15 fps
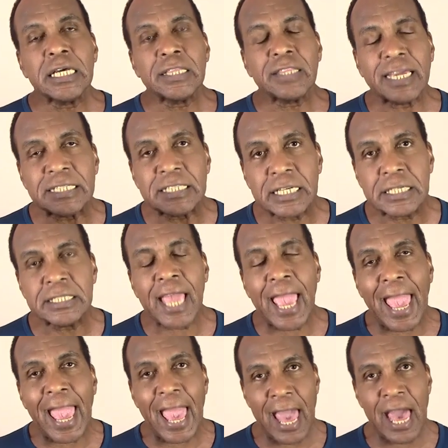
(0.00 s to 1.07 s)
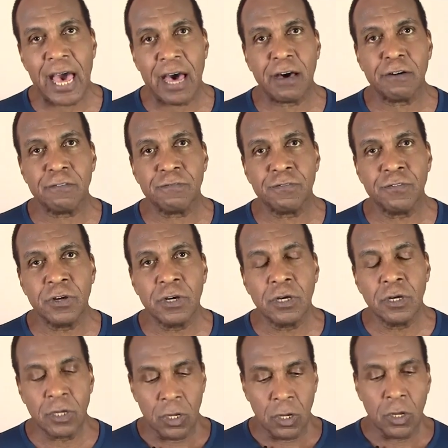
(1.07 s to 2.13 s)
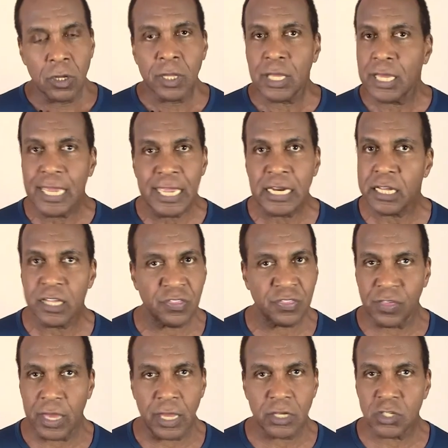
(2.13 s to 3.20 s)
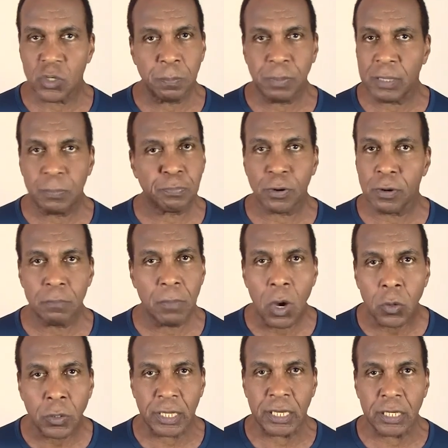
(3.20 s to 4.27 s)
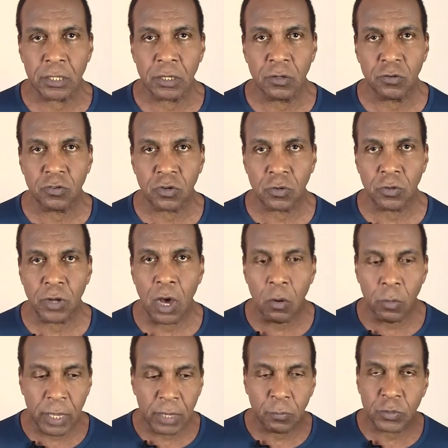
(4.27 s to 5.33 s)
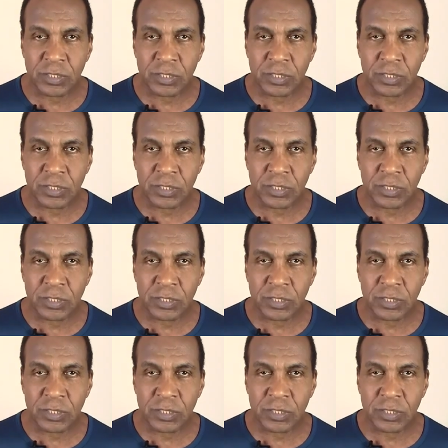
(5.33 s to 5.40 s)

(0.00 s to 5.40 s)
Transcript: They didn't have anything to be promoted. Do you know, it